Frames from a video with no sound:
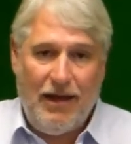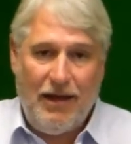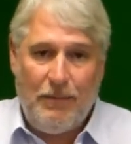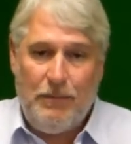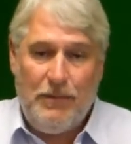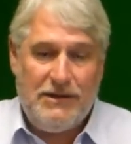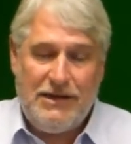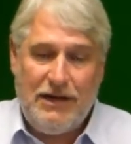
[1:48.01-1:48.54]

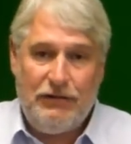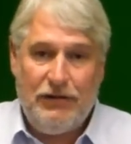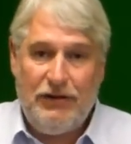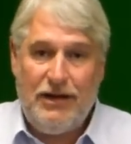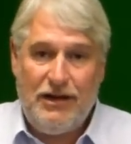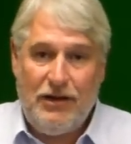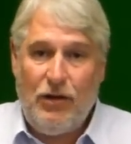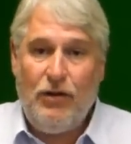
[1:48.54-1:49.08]
a material
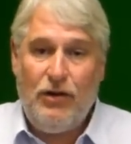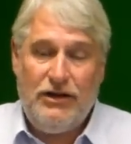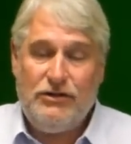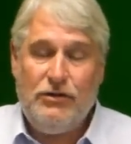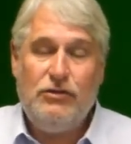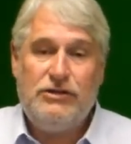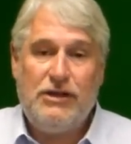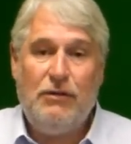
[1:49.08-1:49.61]
that is
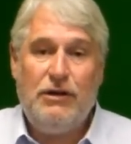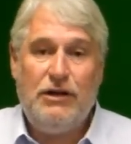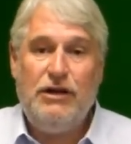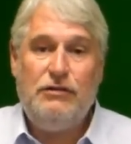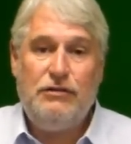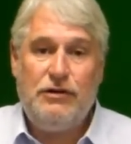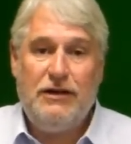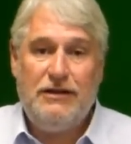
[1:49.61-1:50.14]
also a
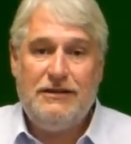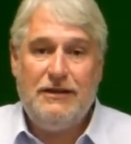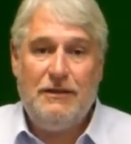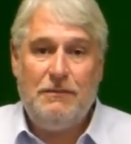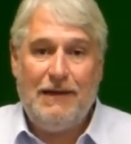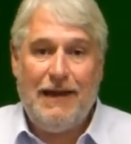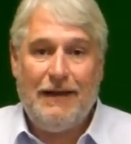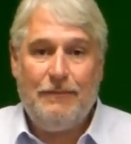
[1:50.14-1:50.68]
nutrient to the
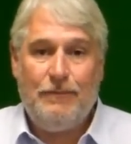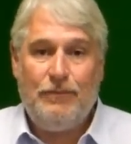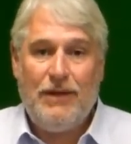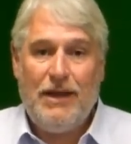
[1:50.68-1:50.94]
plant.